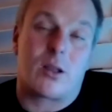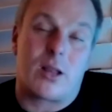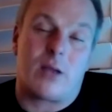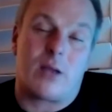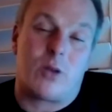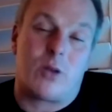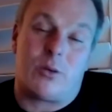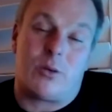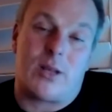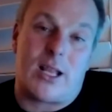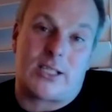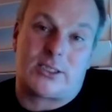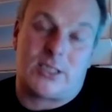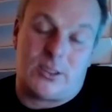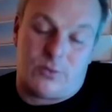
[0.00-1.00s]
would
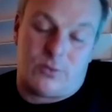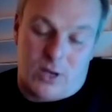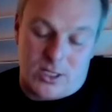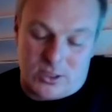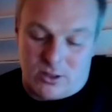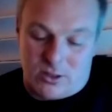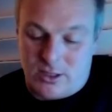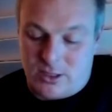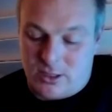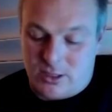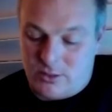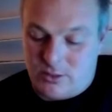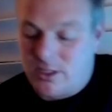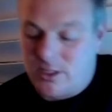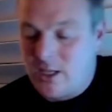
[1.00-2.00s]
actually advise guys to
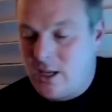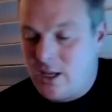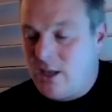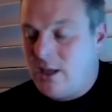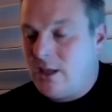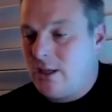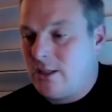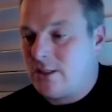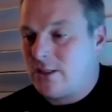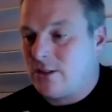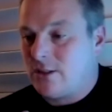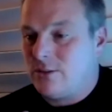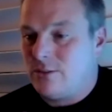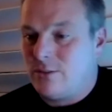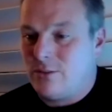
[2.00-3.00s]
do is
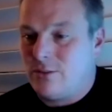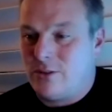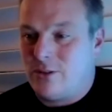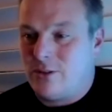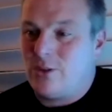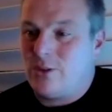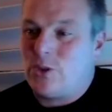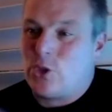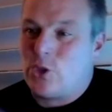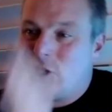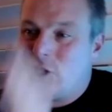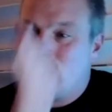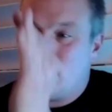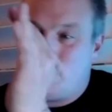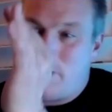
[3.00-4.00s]
do
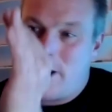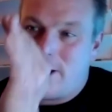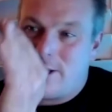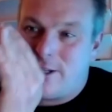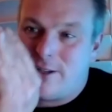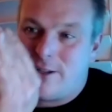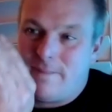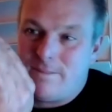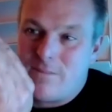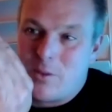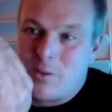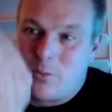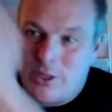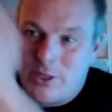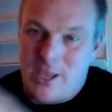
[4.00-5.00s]
you spend
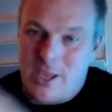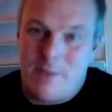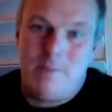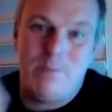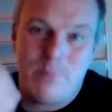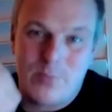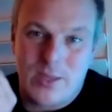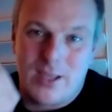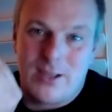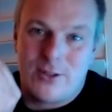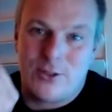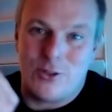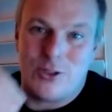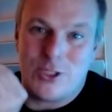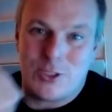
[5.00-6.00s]
with them?
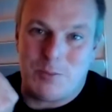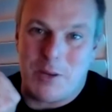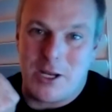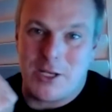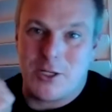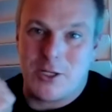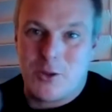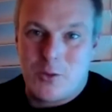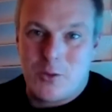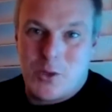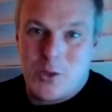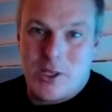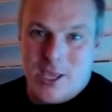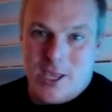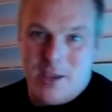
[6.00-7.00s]
Do you spend
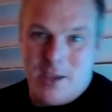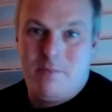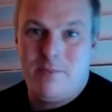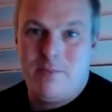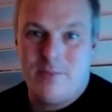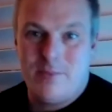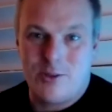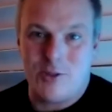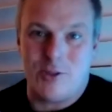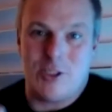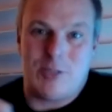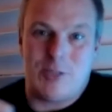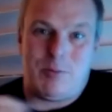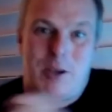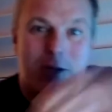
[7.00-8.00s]
with them? Do
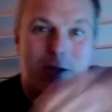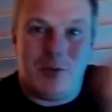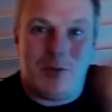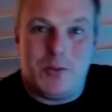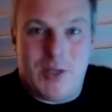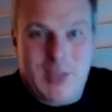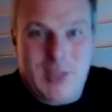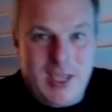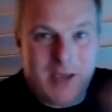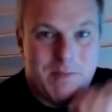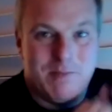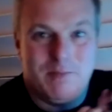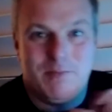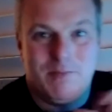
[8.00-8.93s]
you spend with them?